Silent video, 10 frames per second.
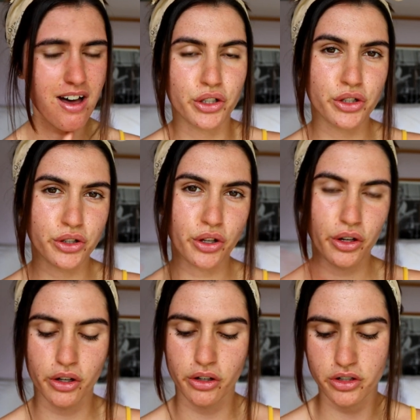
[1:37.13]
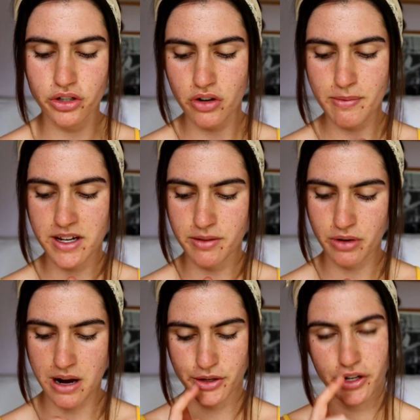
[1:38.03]
So just grab any
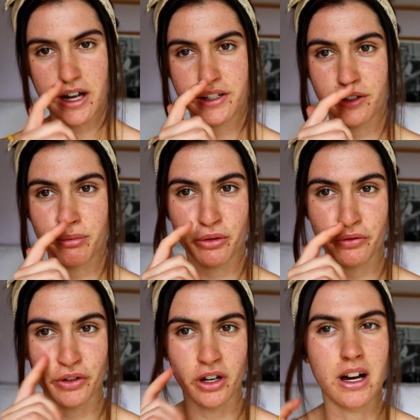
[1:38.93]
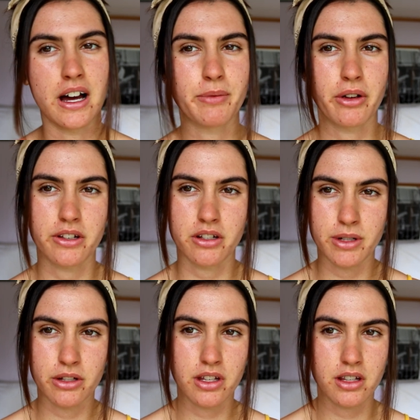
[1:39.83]
primer you guys prefer. I'm going to be
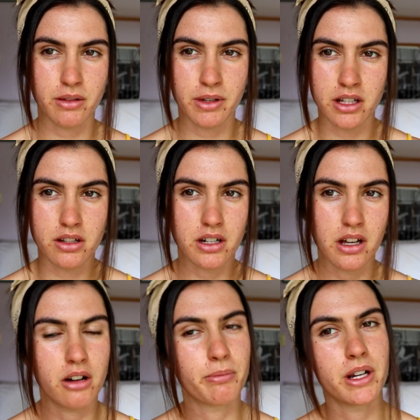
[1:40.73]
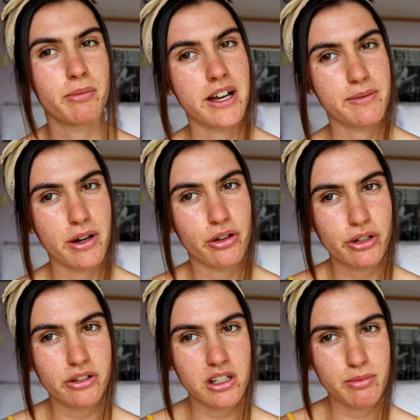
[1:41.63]
using something that's going to help minimize my
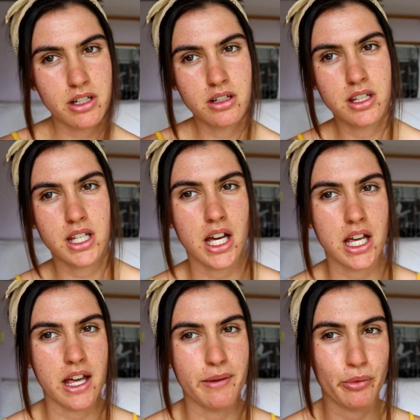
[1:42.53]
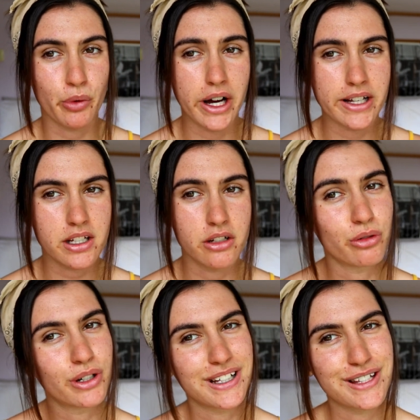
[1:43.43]
oils, because I am quite an
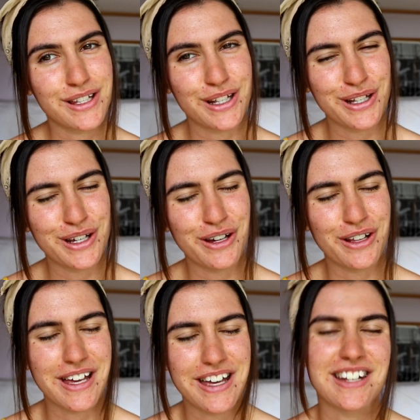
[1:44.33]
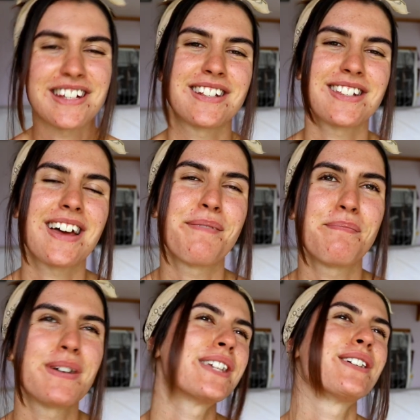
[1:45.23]
oily skin girl and it's a
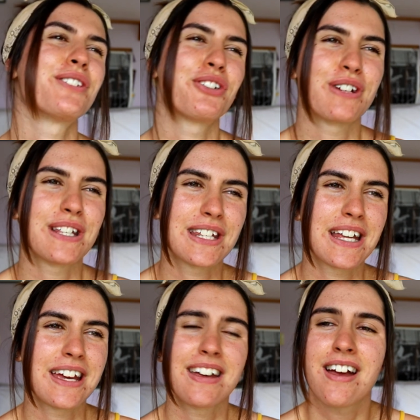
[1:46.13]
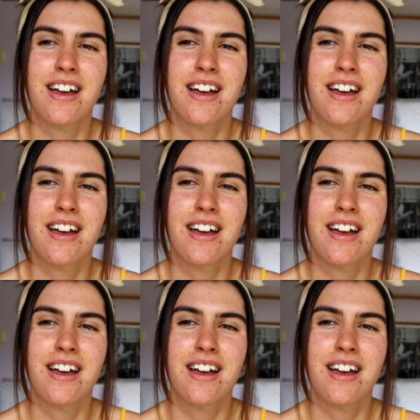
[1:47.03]
million degrees today.